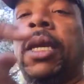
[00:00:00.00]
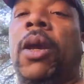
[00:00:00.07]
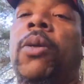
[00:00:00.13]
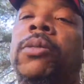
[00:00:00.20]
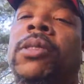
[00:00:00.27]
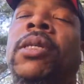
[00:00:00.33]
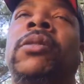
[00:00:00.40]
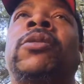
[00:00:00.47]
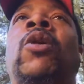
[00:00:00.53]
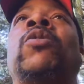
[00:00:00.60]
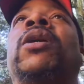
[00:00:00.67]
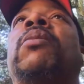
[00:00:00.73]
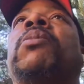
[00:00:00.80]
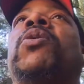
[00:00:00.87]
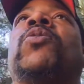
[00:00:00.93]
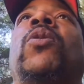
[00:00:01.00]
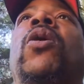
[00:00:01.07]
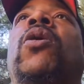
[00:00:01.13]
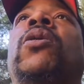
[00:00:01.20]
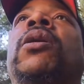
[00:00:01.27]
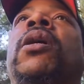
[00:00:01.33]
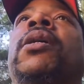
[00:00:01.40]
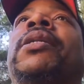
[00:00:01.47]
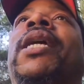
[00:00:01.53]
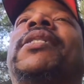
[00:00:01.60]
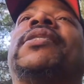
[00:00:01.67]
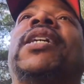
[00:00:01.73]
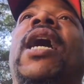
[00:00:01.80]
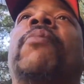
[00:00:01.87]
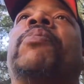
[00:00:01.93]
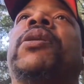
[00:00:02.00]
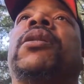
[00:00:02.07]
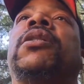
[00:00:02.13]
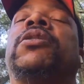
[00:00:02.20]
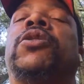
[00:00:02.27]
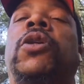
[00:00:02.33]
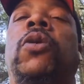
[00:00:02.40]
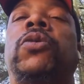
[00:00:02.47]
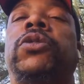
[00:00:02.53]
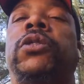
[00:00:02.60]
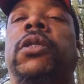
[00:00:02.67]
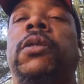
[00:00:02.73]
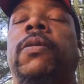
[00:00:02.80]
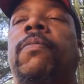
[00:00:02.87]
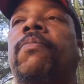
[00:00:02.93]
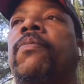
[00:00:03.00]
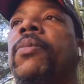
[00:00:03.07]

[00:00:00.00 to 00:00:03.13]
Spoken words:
Yo, don't get me wrong. That Japanese Tosa,